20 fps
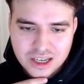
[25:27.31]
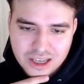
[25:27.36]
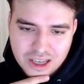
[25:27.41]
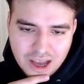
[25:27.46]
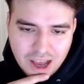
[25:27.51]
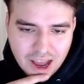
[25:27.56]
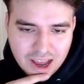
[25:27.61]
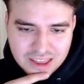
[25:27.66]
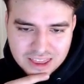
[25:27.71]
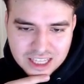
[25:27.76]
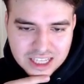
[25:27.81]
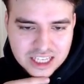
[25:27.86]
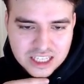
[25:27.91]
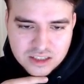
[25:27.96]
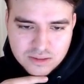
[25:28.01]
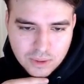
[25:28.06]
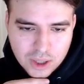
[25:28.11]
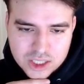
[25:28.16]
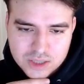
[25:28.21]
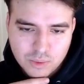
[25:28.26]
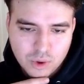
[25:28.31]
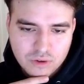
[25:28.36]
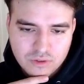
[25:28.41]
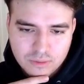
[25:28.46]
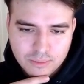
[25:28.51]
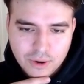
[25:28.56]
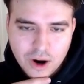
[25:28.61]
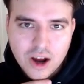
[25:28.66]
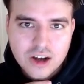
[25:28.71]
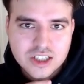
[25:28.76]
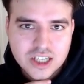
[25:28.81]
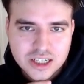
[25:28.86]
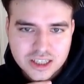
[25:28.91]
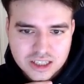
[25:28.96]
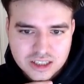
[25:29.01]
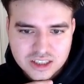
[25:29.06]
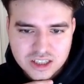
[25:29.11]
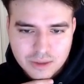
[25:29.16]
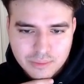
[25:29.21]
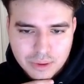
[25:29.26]
I think he's much more of a project than
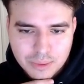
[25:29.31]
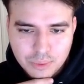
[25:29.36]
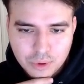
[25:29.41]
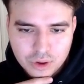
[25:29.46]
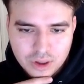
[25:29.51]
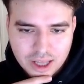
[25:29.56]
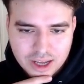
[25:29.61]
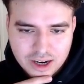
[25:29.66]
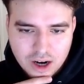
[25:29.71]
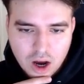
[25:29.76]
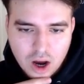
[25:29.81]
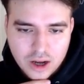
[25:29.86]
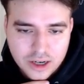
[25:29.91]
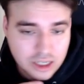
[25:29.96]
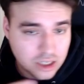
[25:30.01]
some people let on,